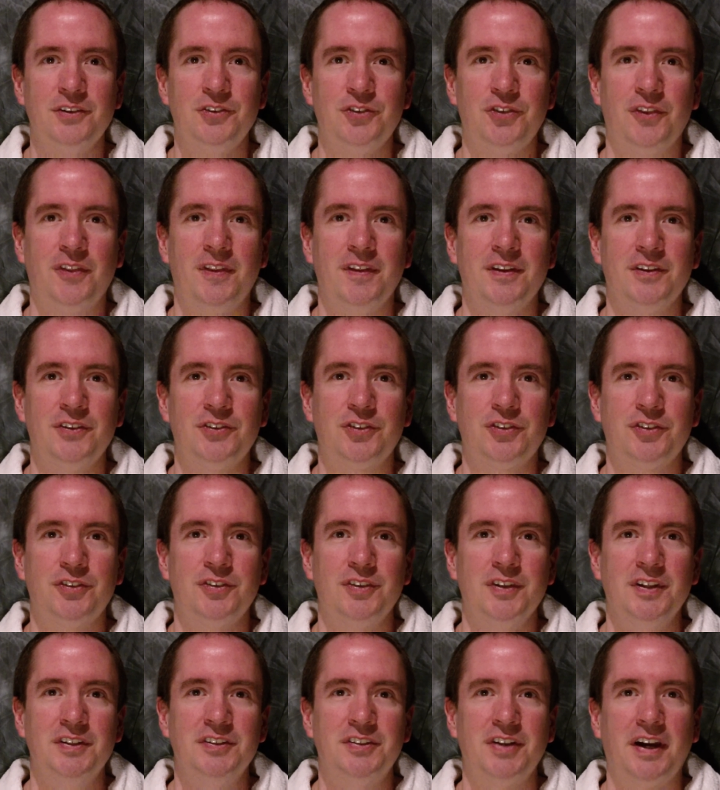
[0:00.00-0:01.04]
is this
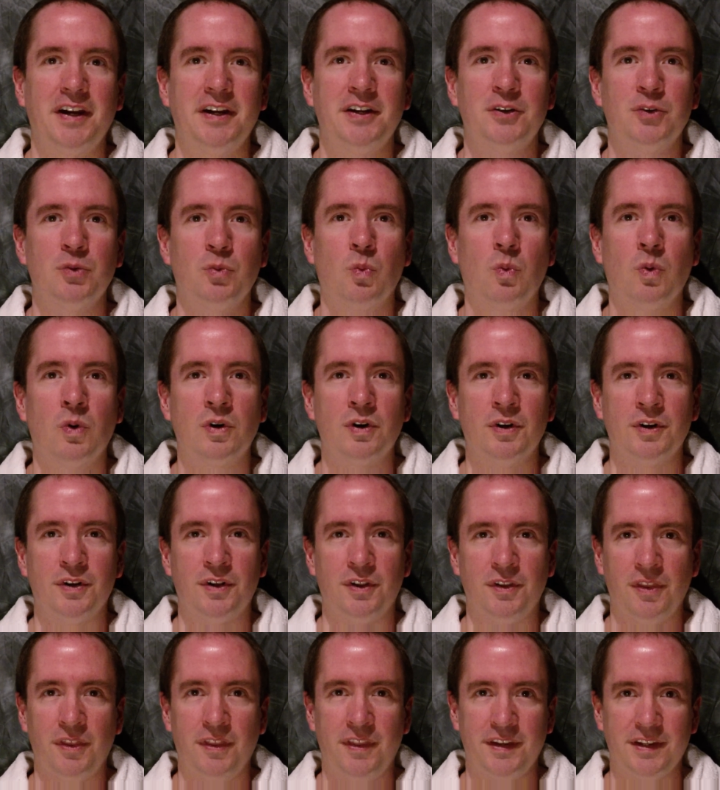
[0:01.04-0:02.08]
entire
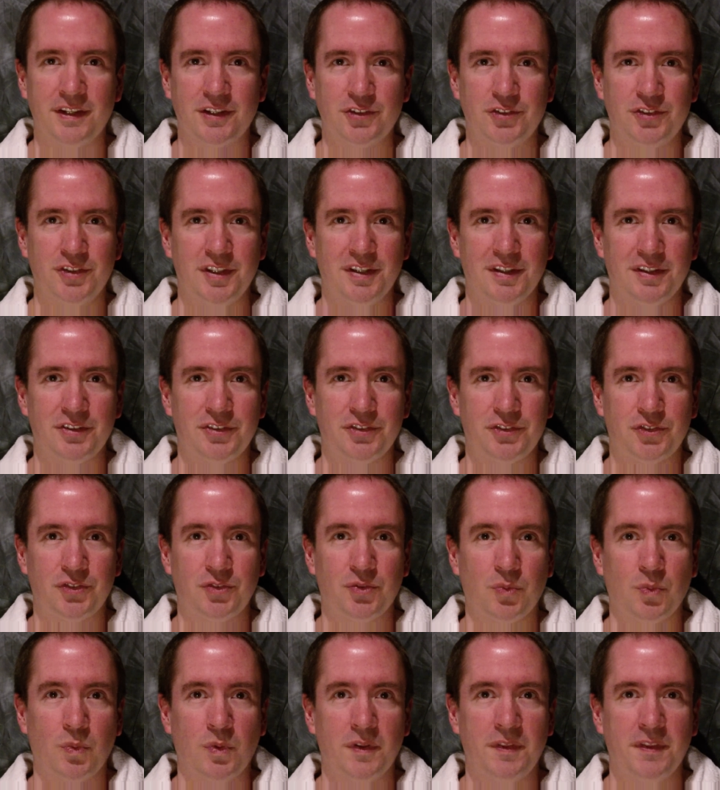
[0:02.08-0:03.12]
world that exists
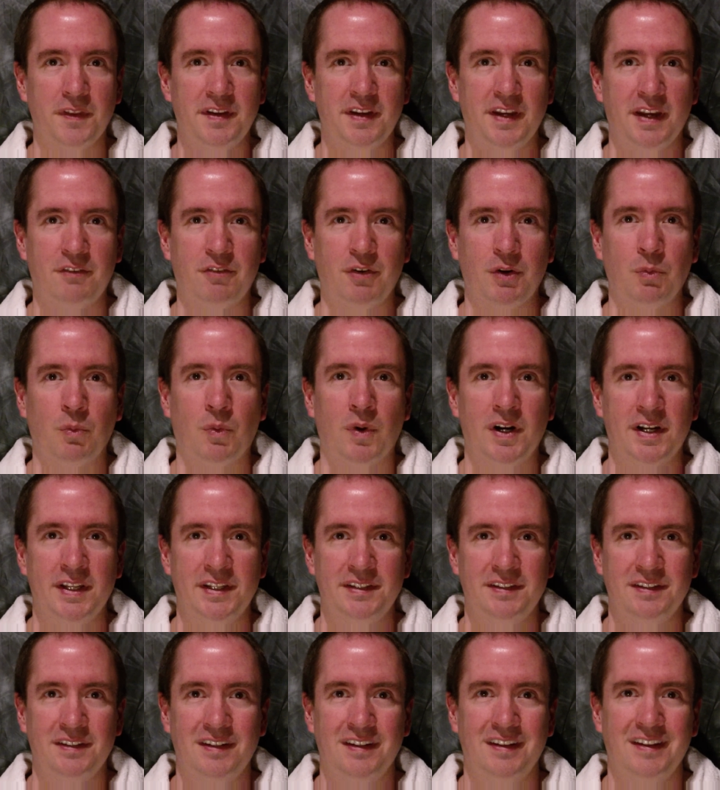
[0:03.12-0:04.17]
within everyone,